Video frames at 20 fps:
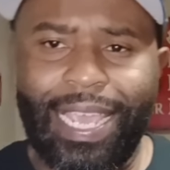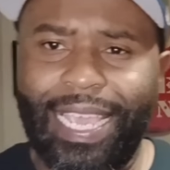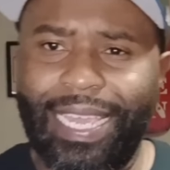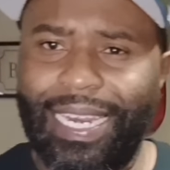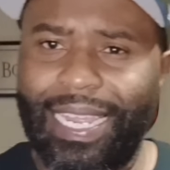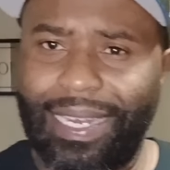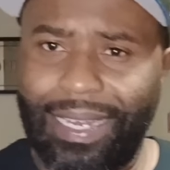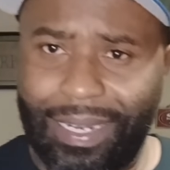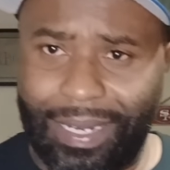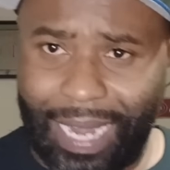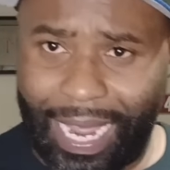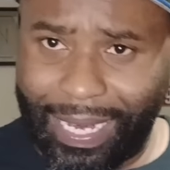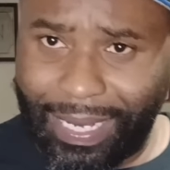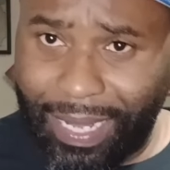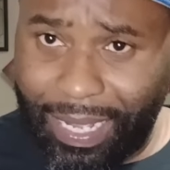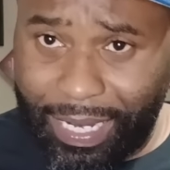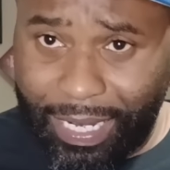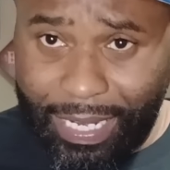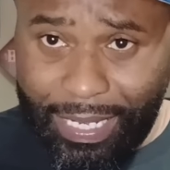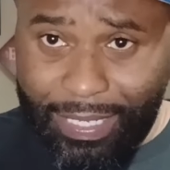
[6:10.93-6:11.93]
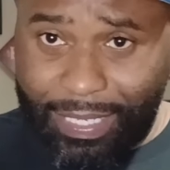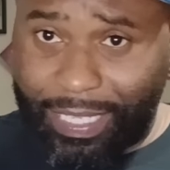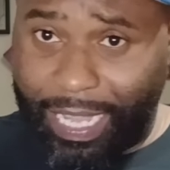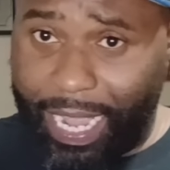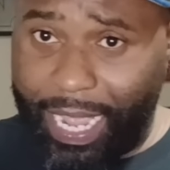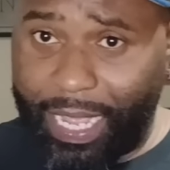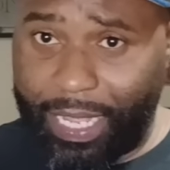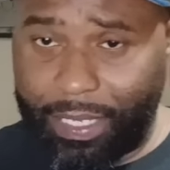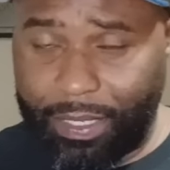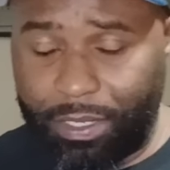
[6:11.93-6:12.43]
He didn't look like none of these
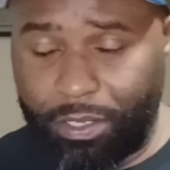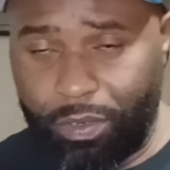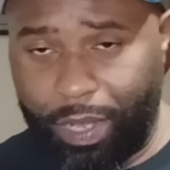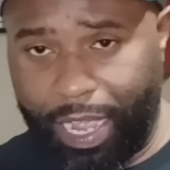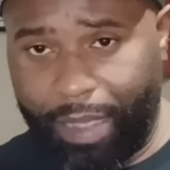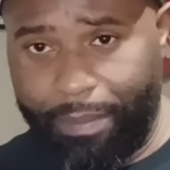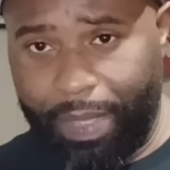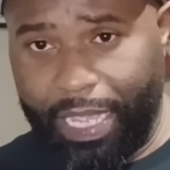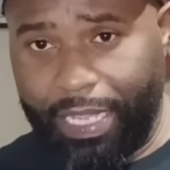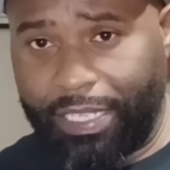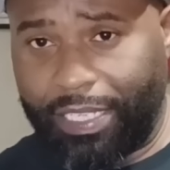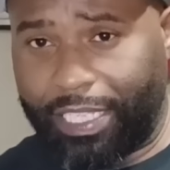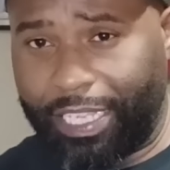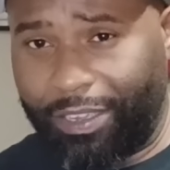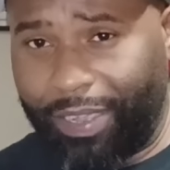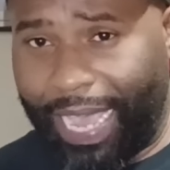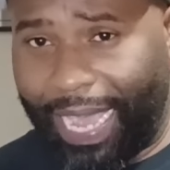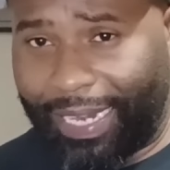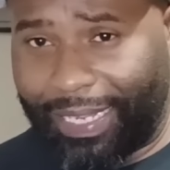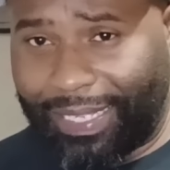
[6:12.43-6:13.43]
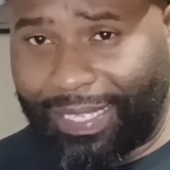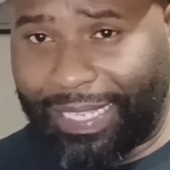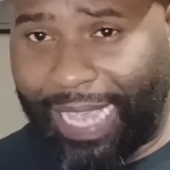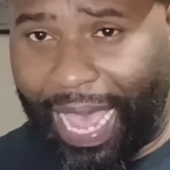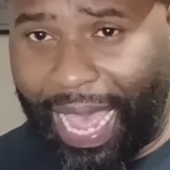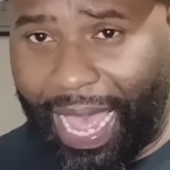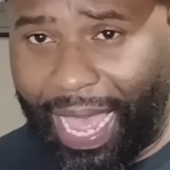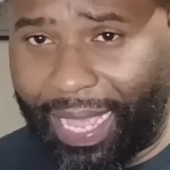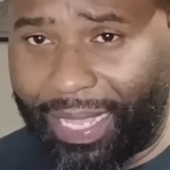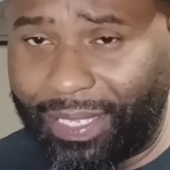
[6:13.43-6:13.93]
things. You know what I mean? He still had his
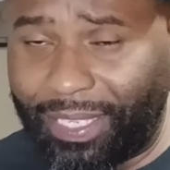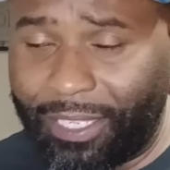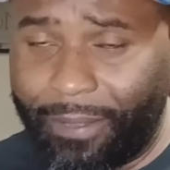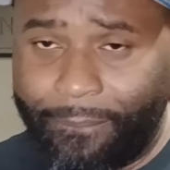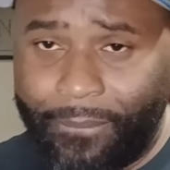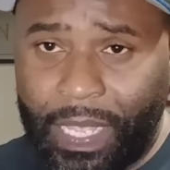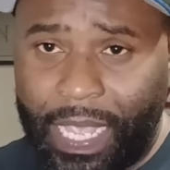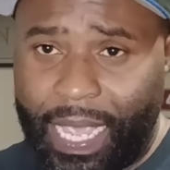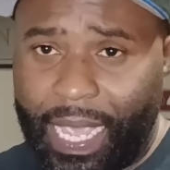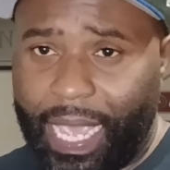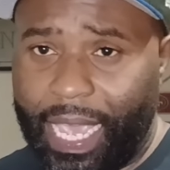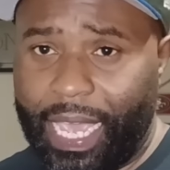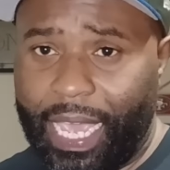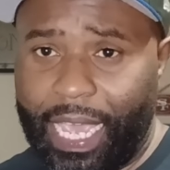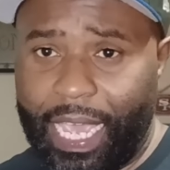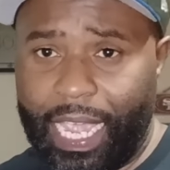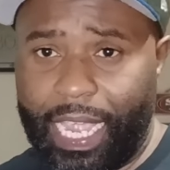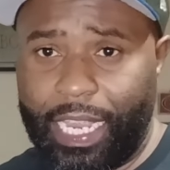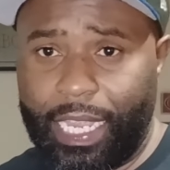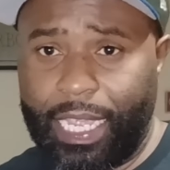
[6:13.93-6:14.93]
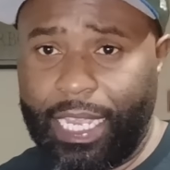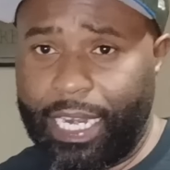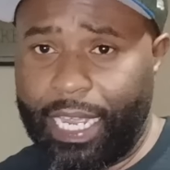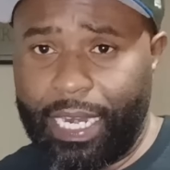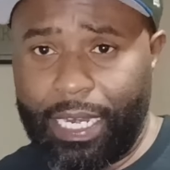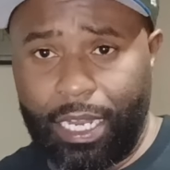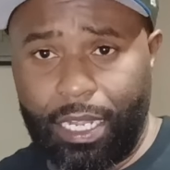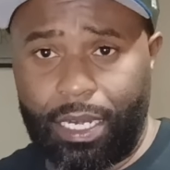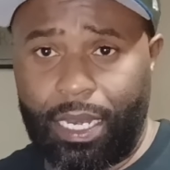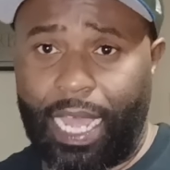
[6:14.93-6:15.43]
size. And he
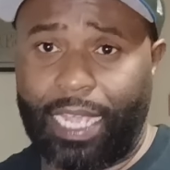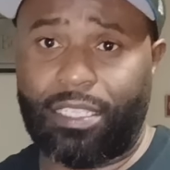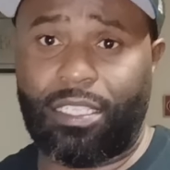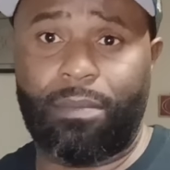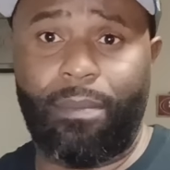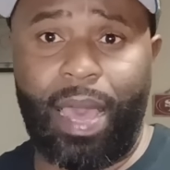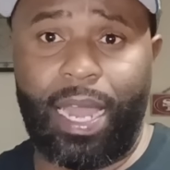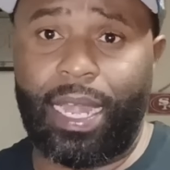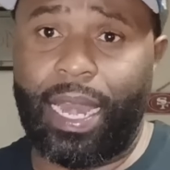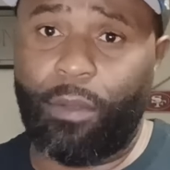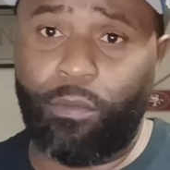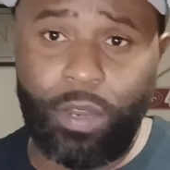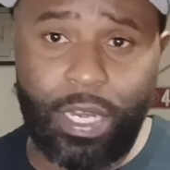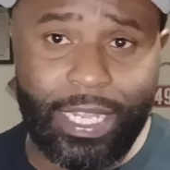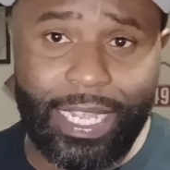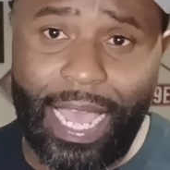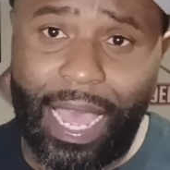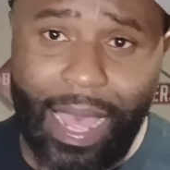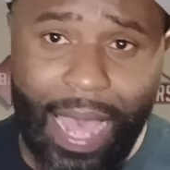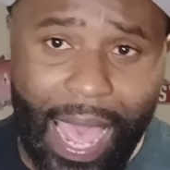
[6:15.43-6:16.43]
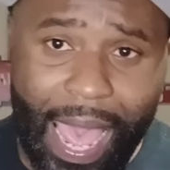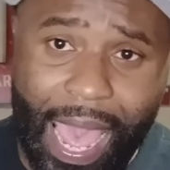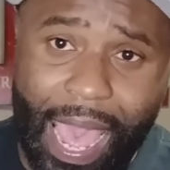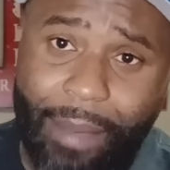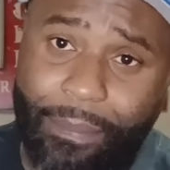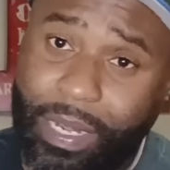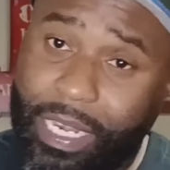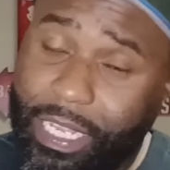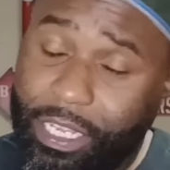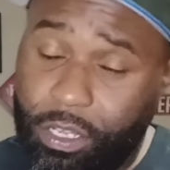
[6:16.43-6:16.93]
didn't look like somebody that really got
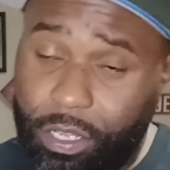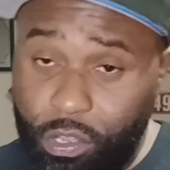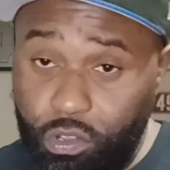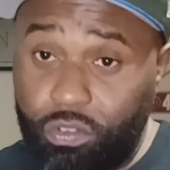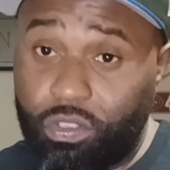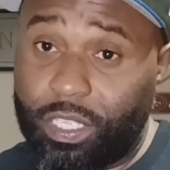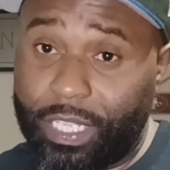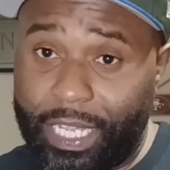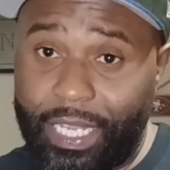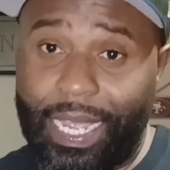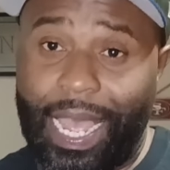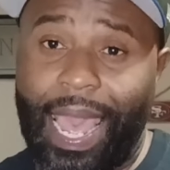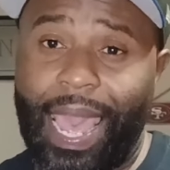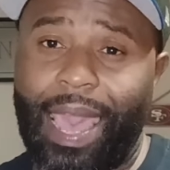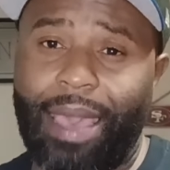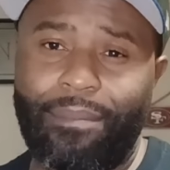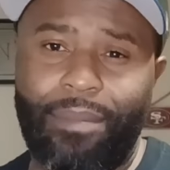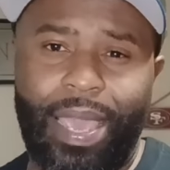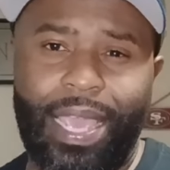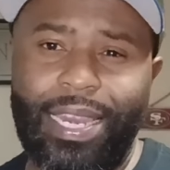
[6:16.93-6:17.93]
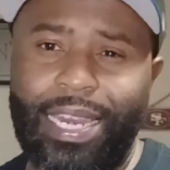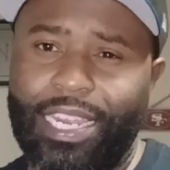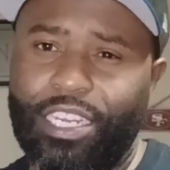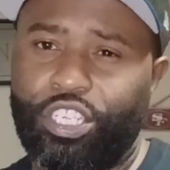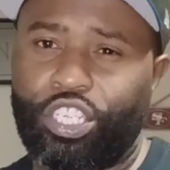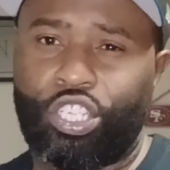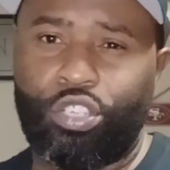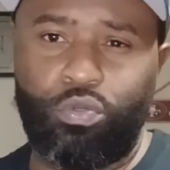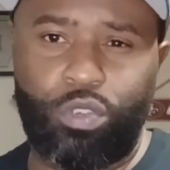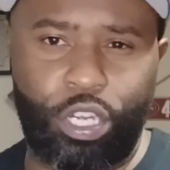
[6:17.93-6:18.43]
high, but he used to get high, man. He didn't
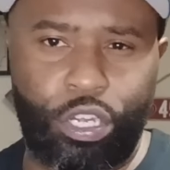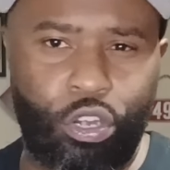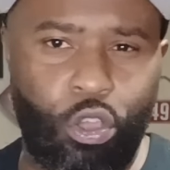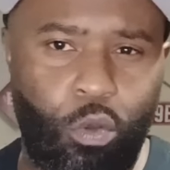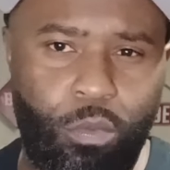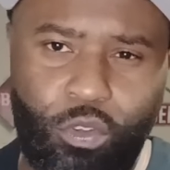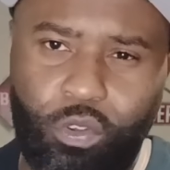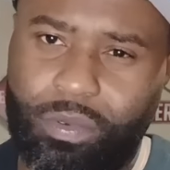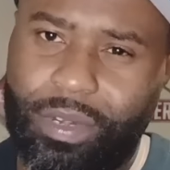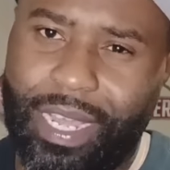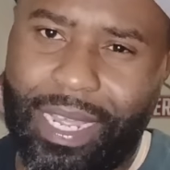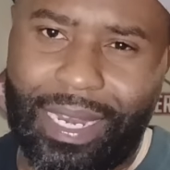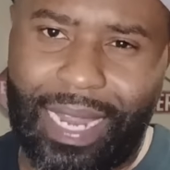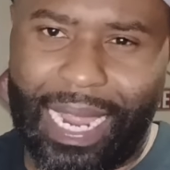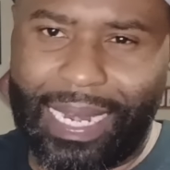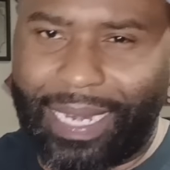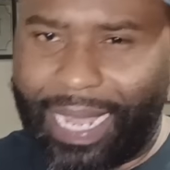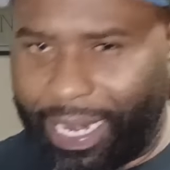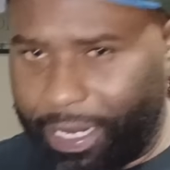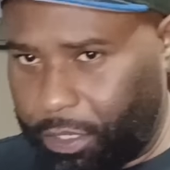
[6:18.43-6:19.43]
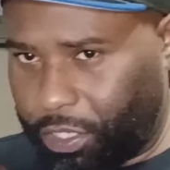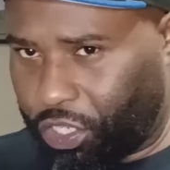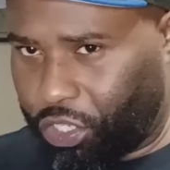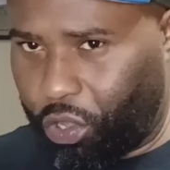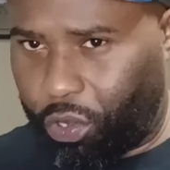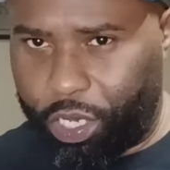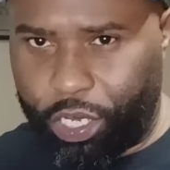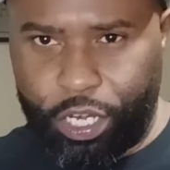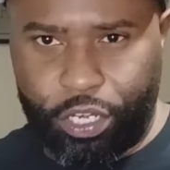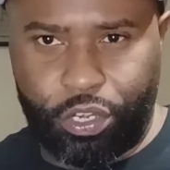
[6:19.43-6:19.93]
shoot the dope, do nothing like that. He
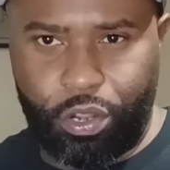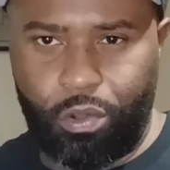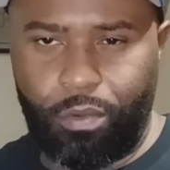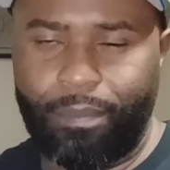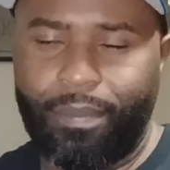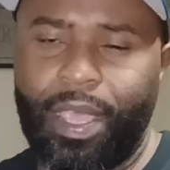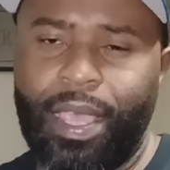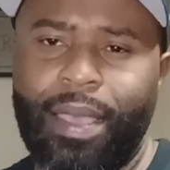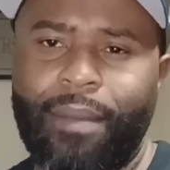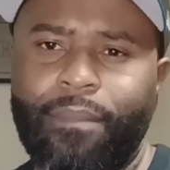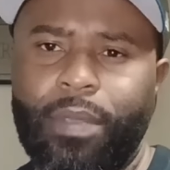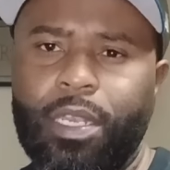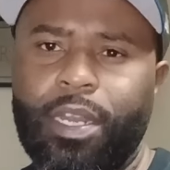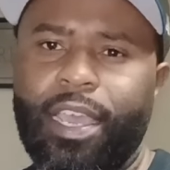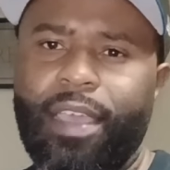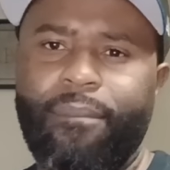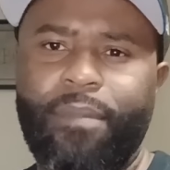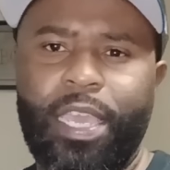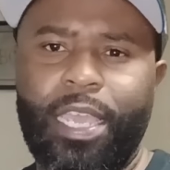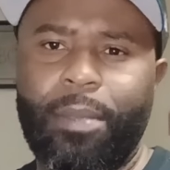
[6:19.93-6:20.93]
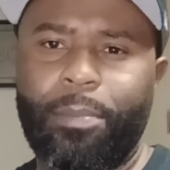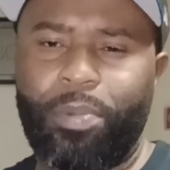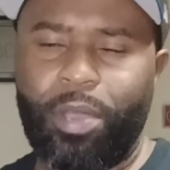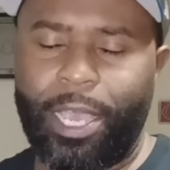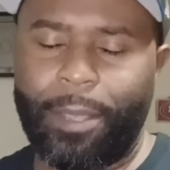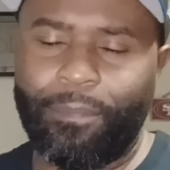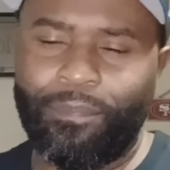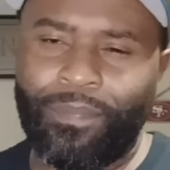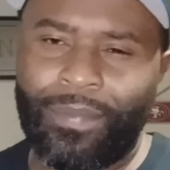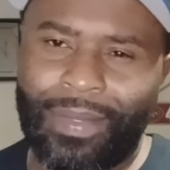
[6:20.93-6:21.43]
snorted the dope. You know what I mean?
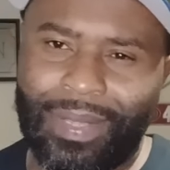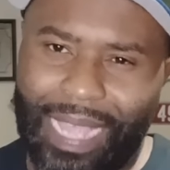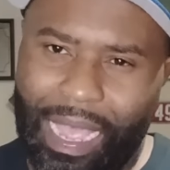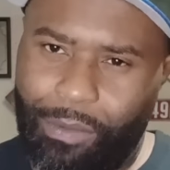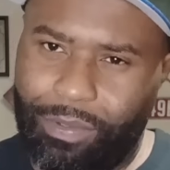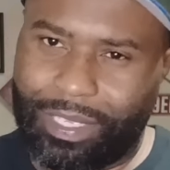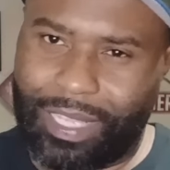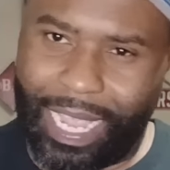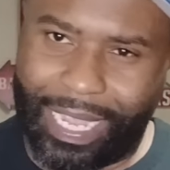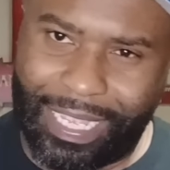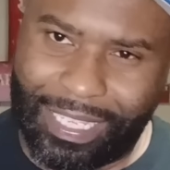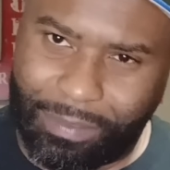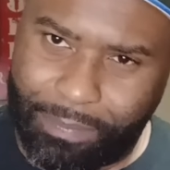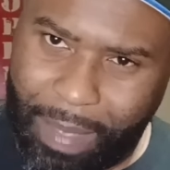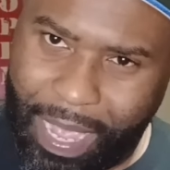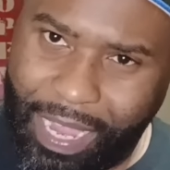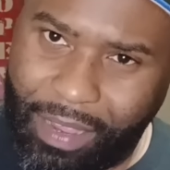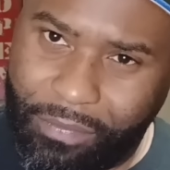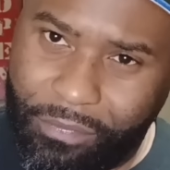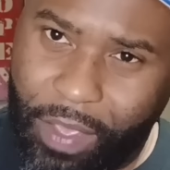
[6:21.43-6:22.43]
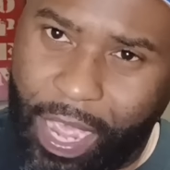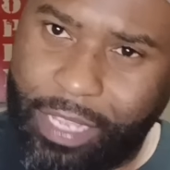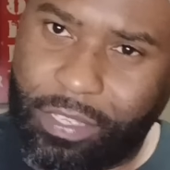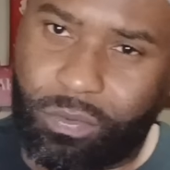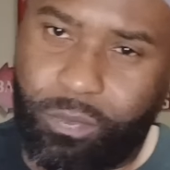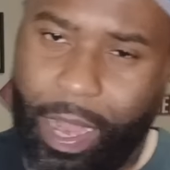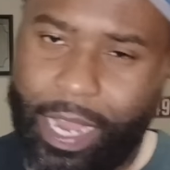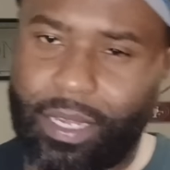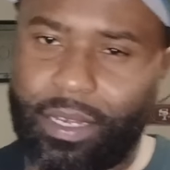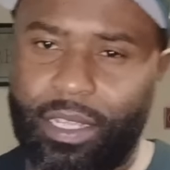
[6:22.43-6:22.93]
But that was like his main
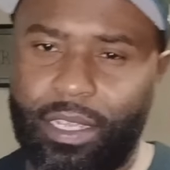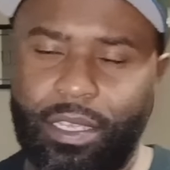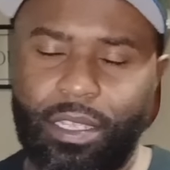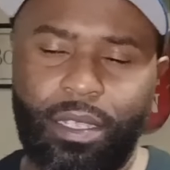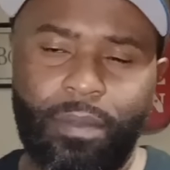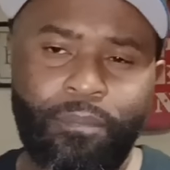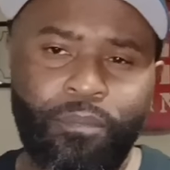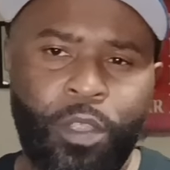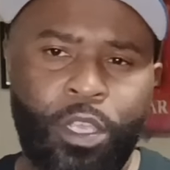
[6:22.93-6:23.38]
vice right there.